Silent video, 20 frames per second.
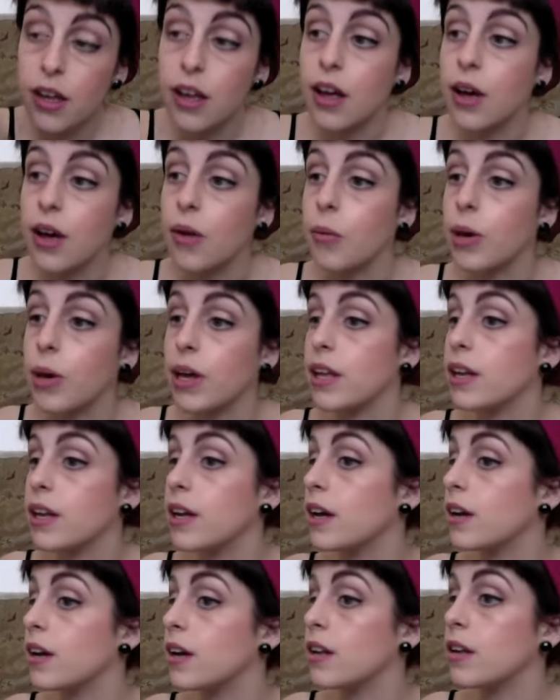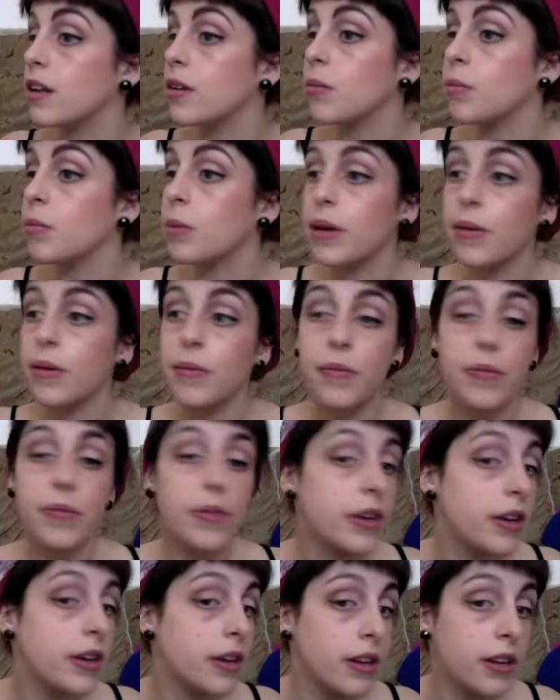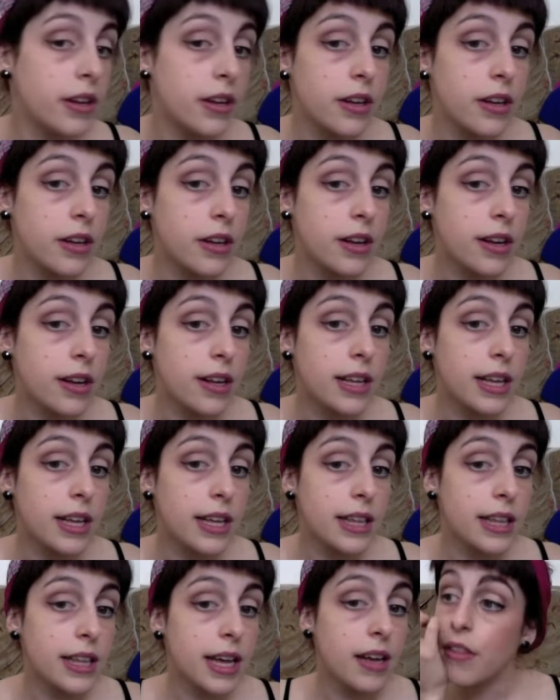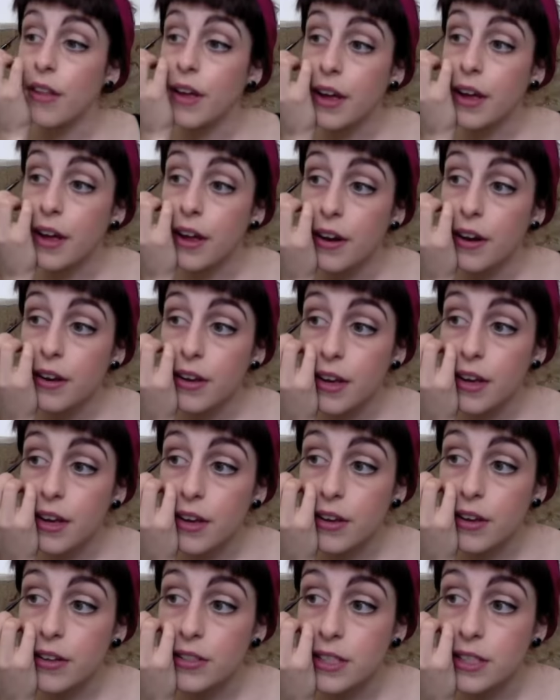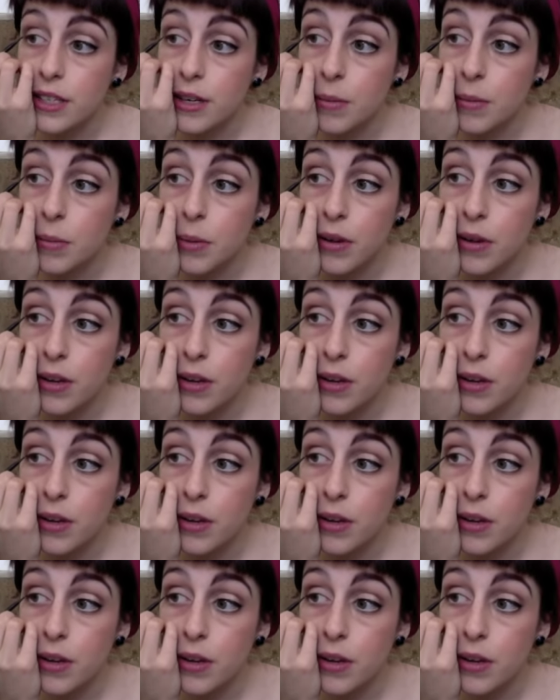and wing it out a little bit like that, and get your tip